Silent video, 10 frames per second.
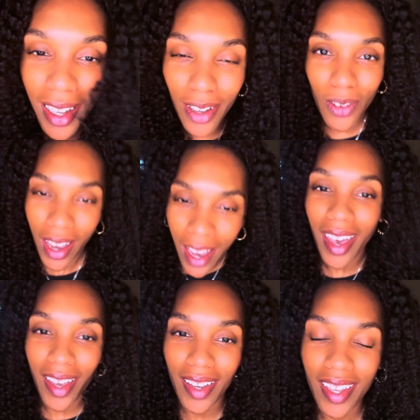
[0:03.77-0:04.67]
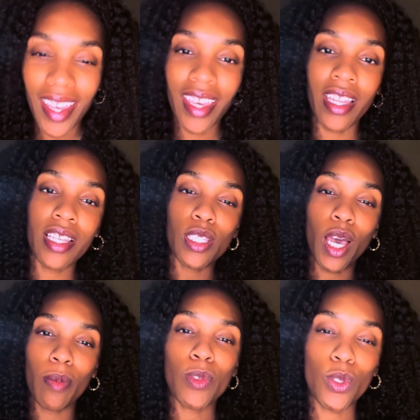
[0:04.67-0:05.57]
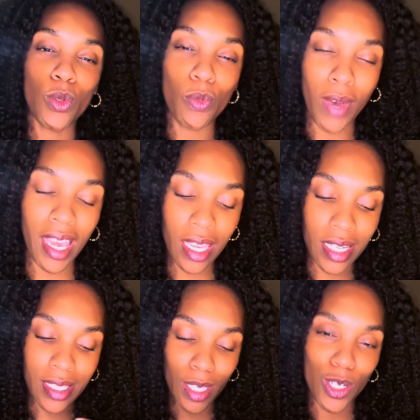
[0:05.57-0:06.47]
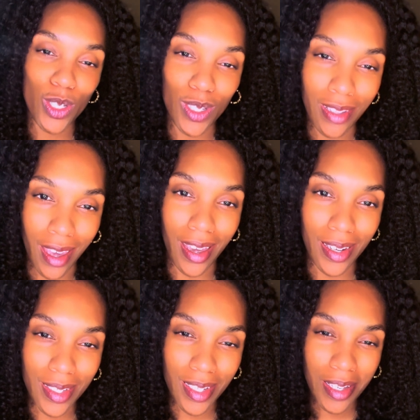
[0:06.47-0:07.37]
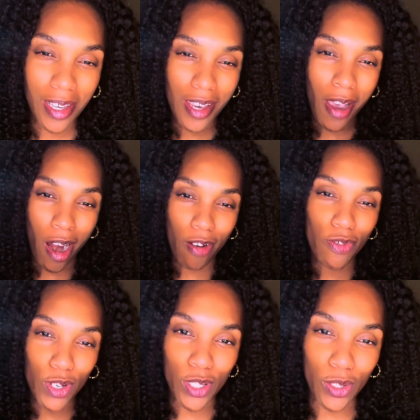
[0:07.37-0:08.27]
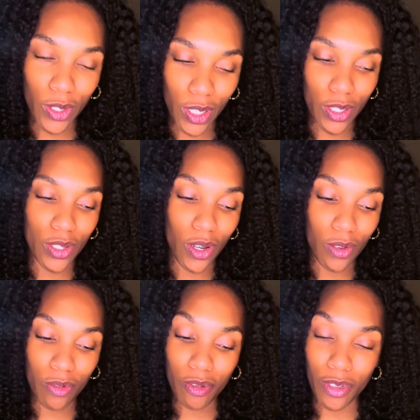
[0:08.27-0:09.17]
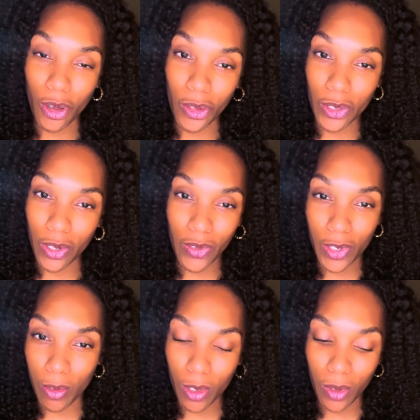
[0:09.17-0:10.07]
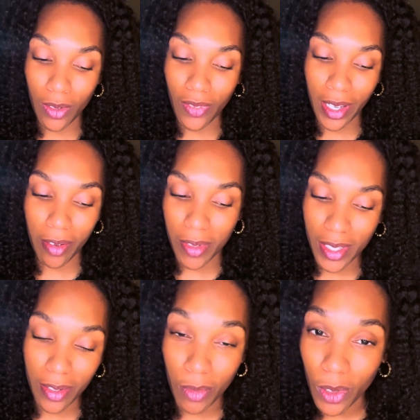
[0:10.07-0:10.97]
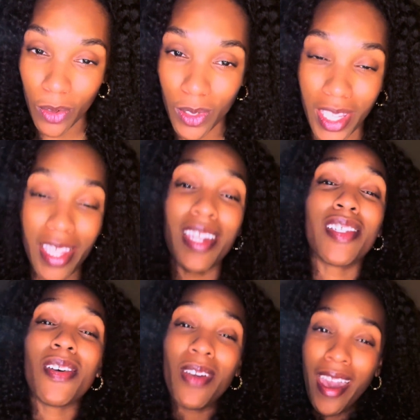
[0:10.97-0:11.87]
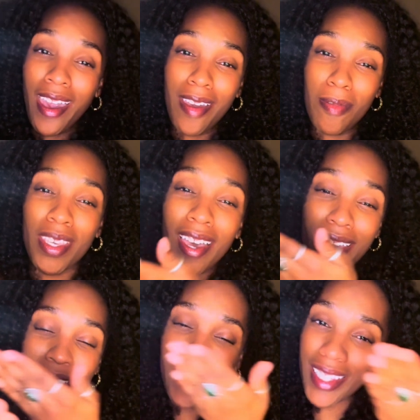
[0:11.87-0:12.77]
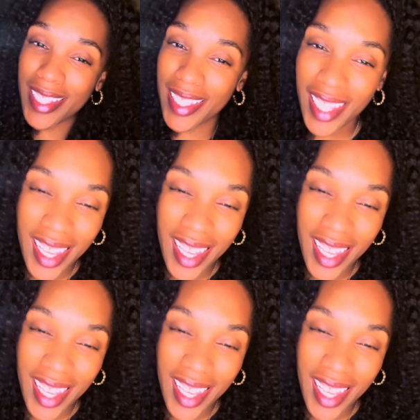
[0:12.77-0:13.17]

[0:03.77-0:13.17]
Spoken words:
Okay, it has come to my attention that our friends on here don't know the difference between vitamins and minerals, and that is okay because